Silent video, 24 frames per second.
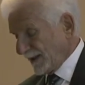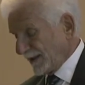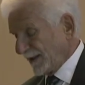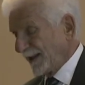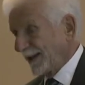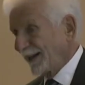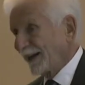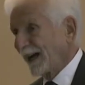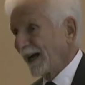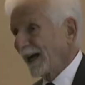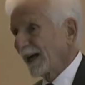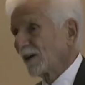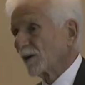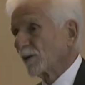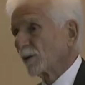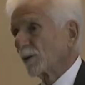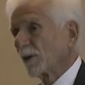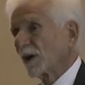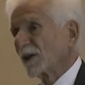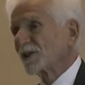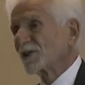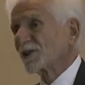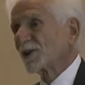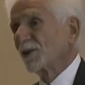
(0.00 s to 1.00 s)
They got to
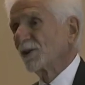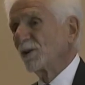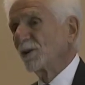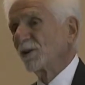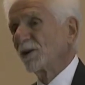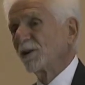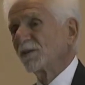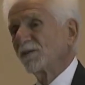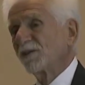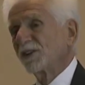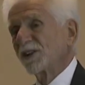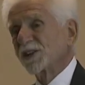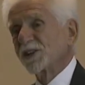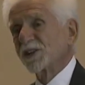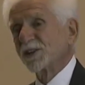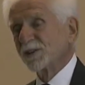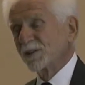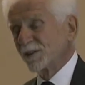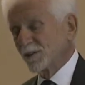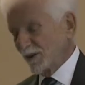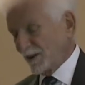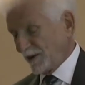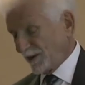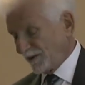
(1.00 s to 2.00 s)
rescue the
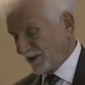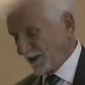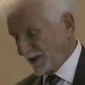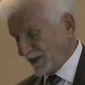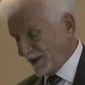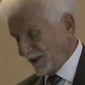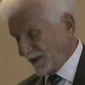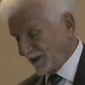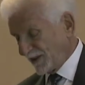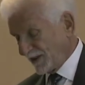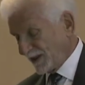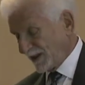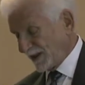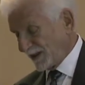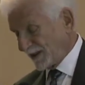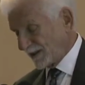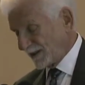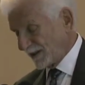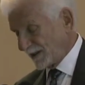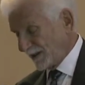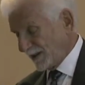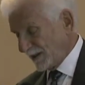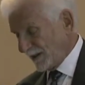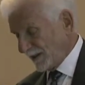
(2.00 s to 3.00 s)
vision of the
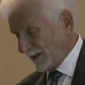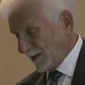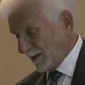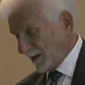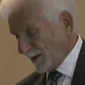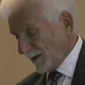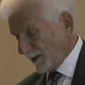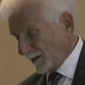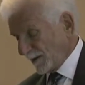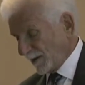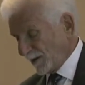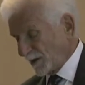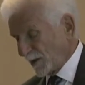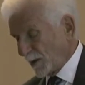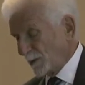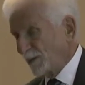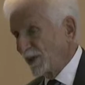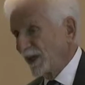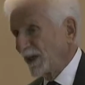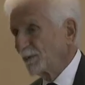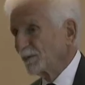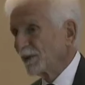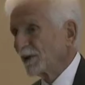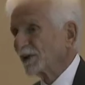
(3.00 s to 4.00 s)
internet from the
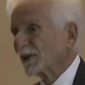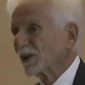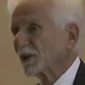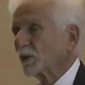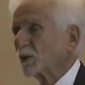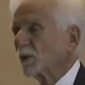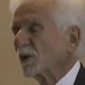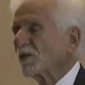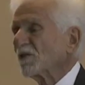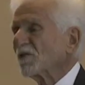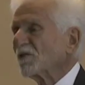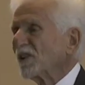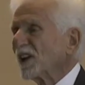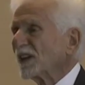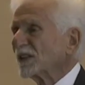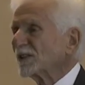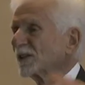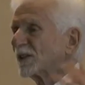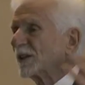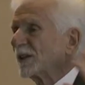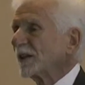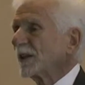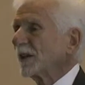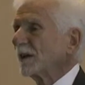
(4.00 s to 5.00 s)
people that would
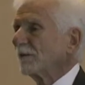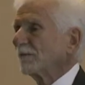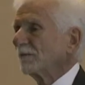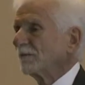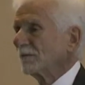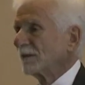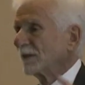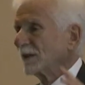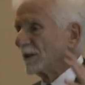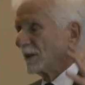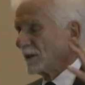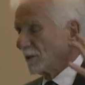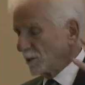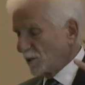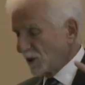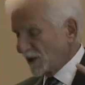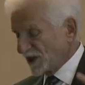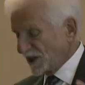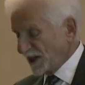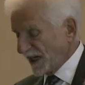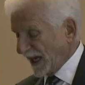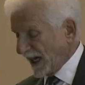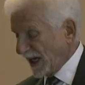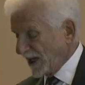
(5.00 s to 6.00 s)
fence it in,
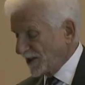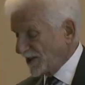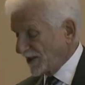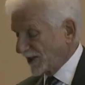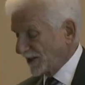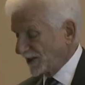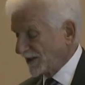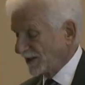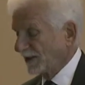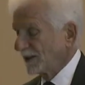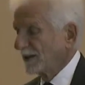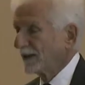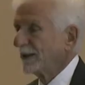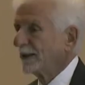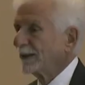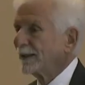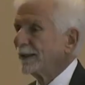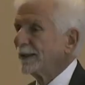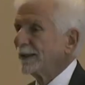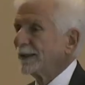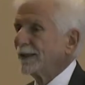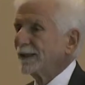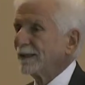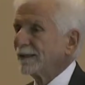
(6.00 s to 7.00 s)
would cage it
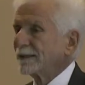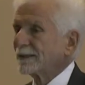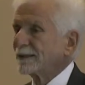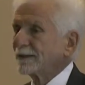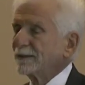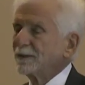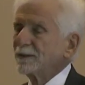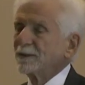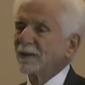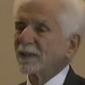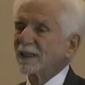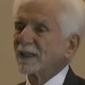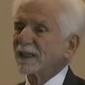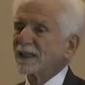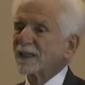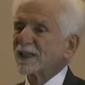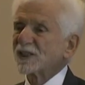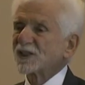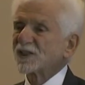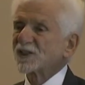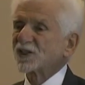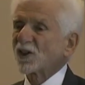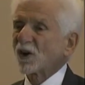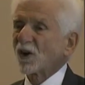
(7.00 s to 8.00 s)
into a
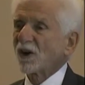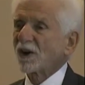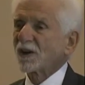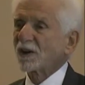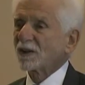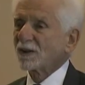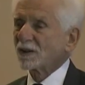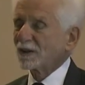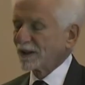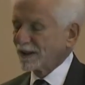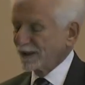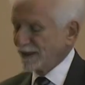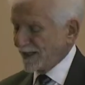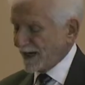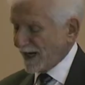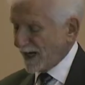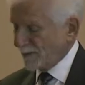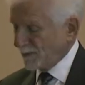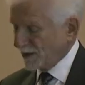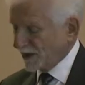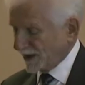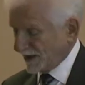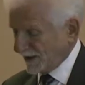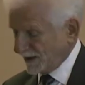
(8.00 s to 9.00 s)
historical
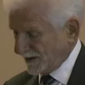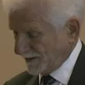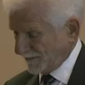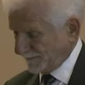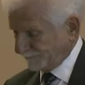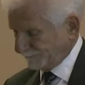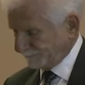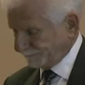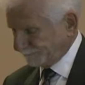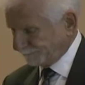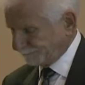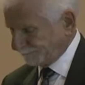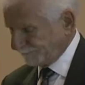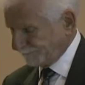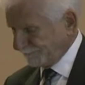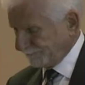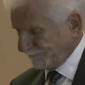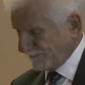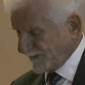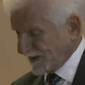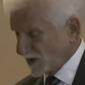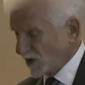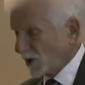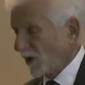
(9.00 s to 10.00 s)
anomaly.
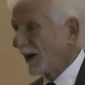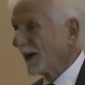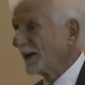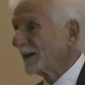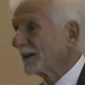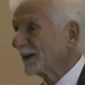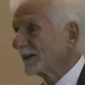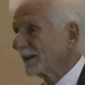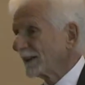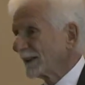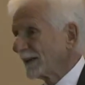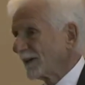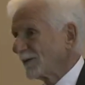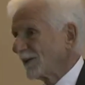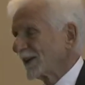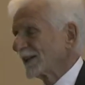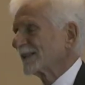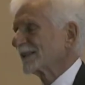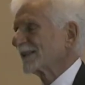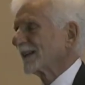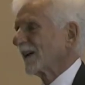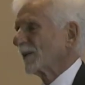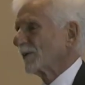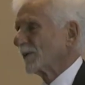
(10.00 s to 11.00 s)
So I, I want
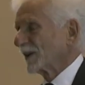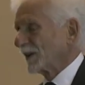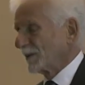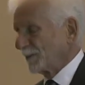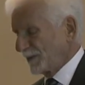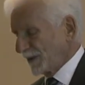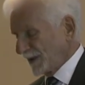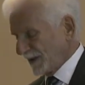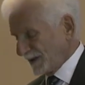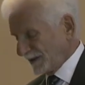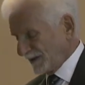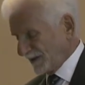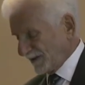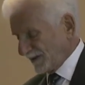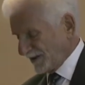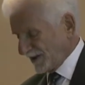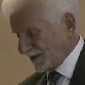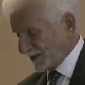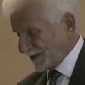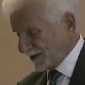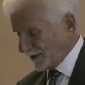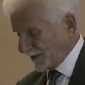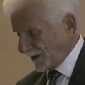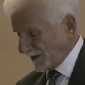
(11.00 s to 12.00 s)
to start with a bit of
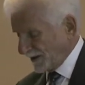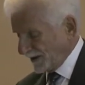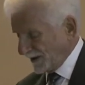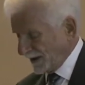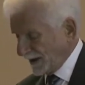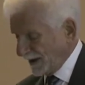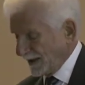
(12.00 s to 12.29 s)
history.